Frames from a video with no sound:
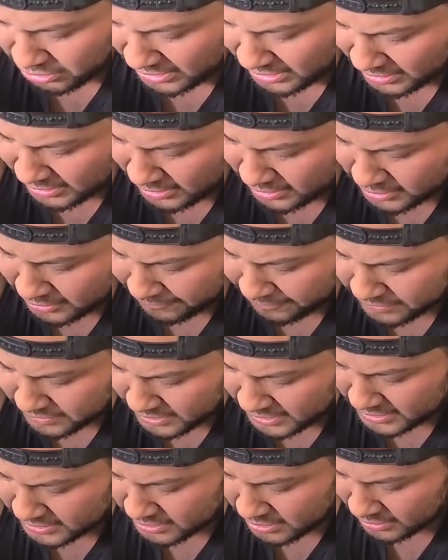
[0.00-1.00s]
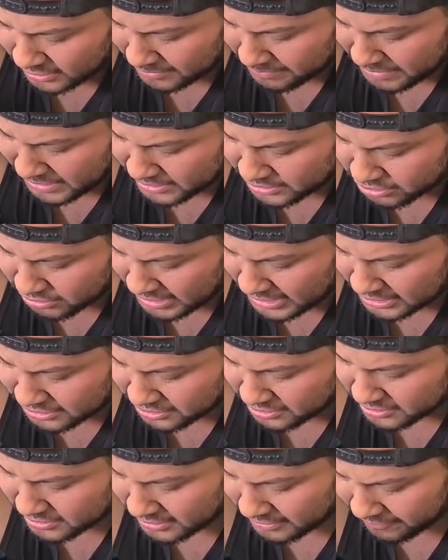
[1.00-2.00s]
tried a lot of different things to eliminate
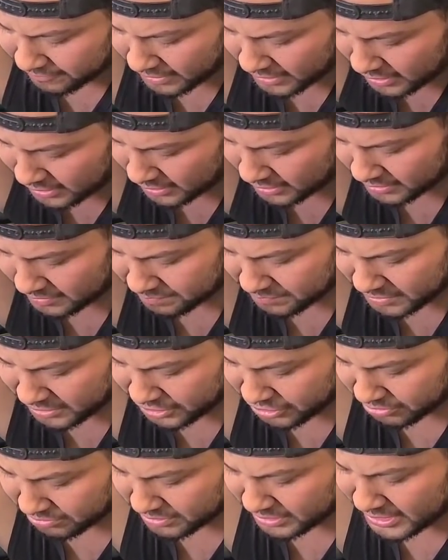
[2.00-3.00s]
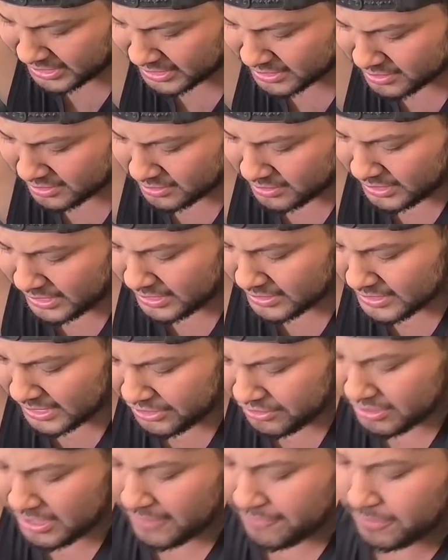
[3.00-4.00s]
scratches and nicks and dings that
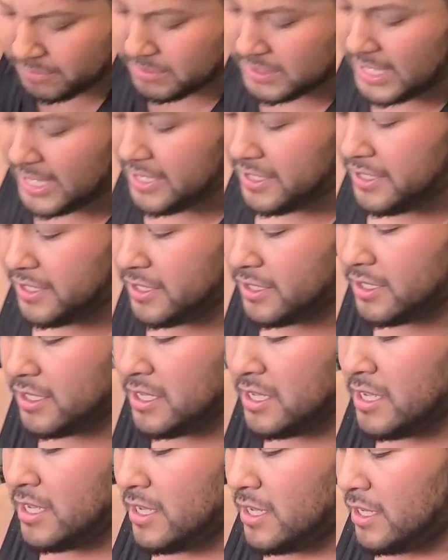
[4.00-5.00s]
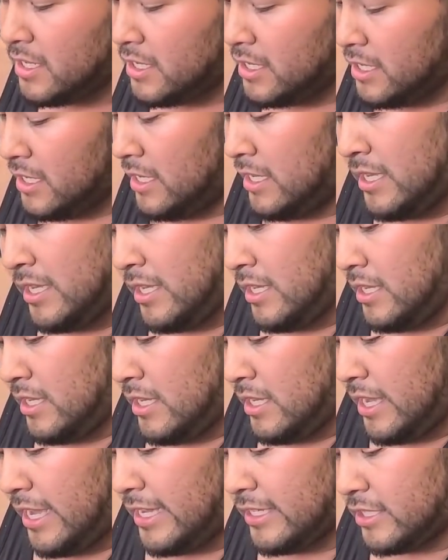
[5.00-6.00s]
you get from tightening.
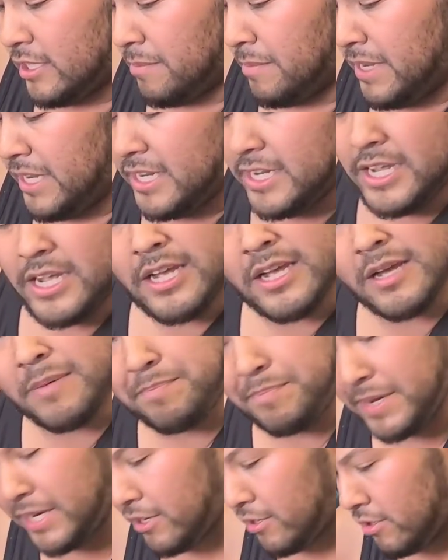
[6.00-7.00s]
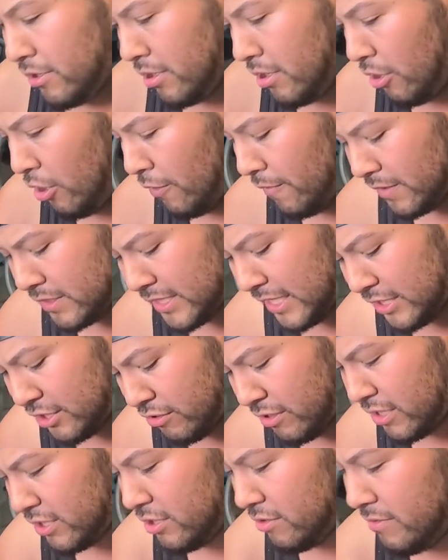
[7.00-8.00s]
And to me, bigger oversized
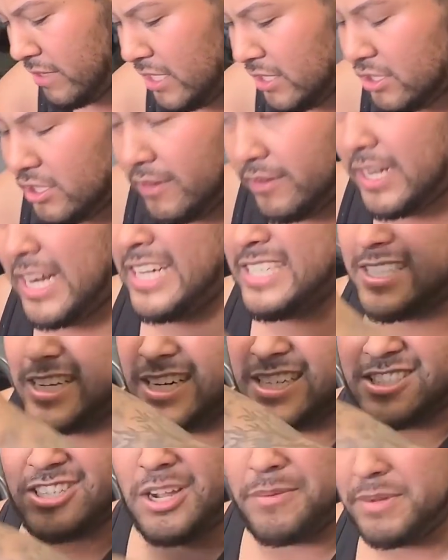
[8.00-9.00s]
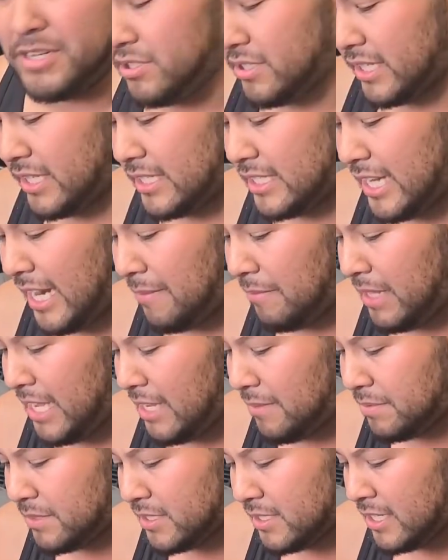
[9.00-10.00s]
crescent wrench, you guys kind of saw me using the time
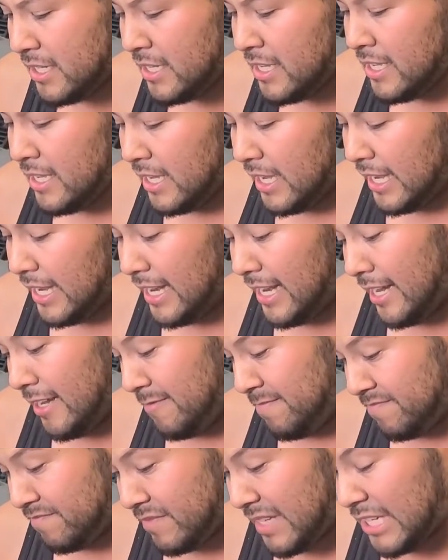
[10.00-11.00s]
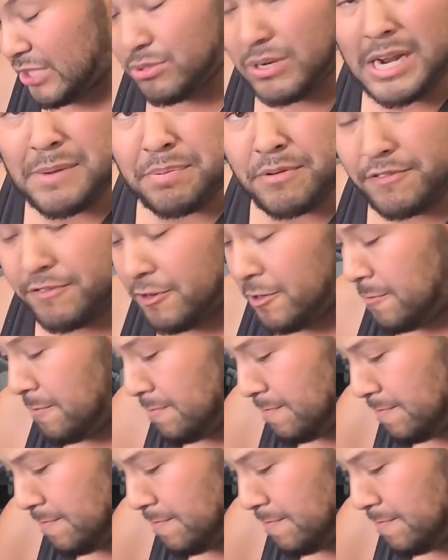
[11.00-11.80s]
lapse, that's what I prefer.